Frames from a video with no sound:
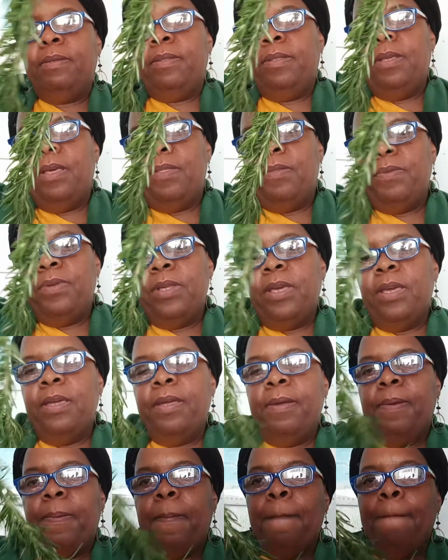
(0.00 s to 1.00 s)
the other
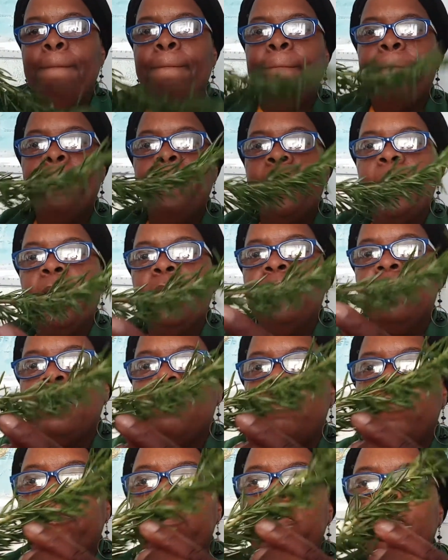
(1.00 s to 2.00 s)
day, and some of